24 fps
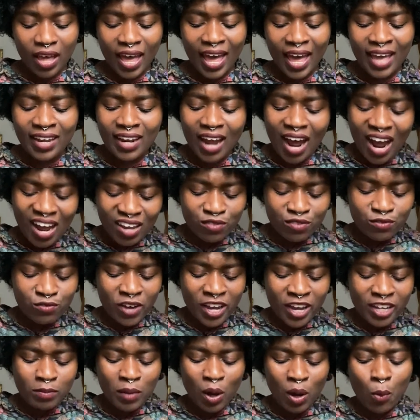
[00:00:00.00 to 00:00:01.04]
And I
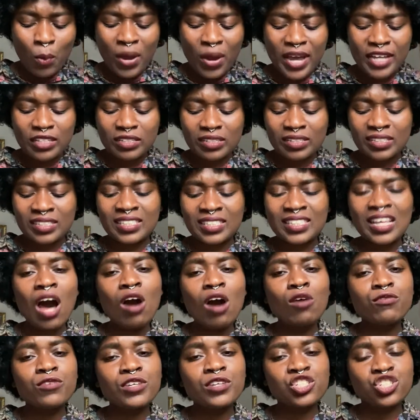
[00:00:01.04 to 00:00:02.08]
find my way to
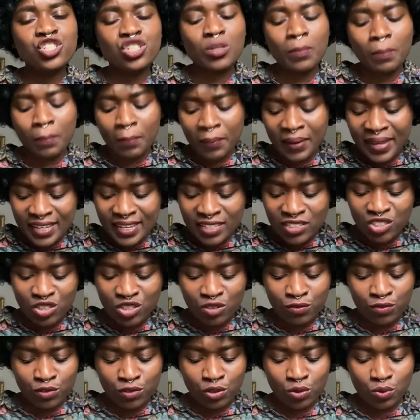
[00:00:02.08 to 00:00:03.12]
salvage a piece of
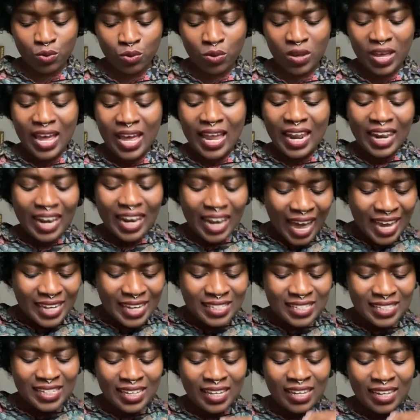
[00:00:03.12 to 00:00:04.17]
you,
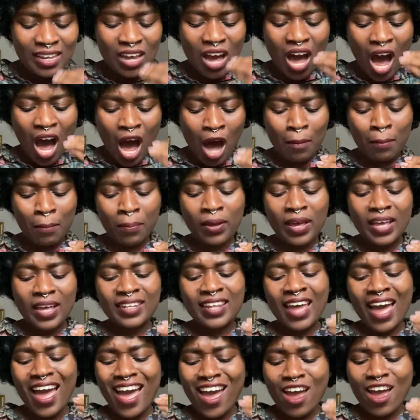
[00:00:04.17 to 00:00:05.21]
lighting up
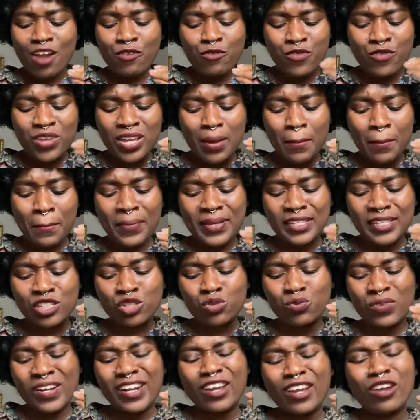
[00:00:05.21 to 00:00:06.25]
the every abyss
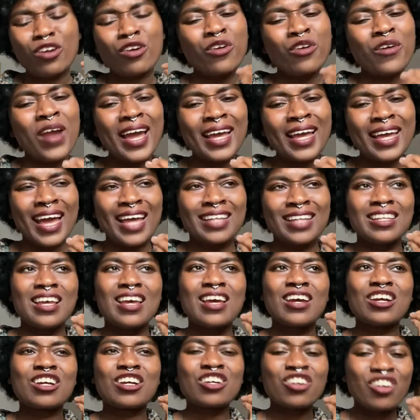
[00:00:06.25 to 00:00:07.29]
ridden crack and
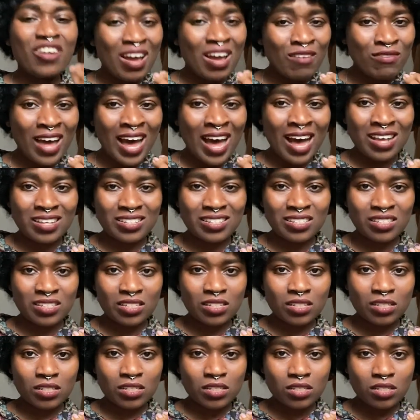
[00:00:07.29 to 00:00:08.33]

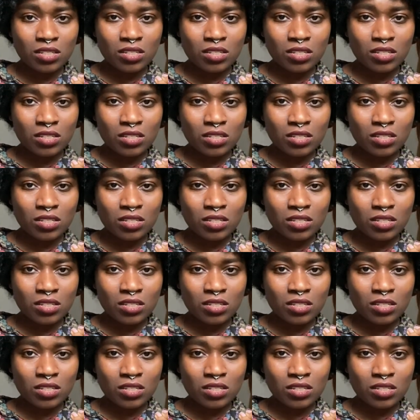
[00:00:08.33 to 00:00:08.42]
crevasse.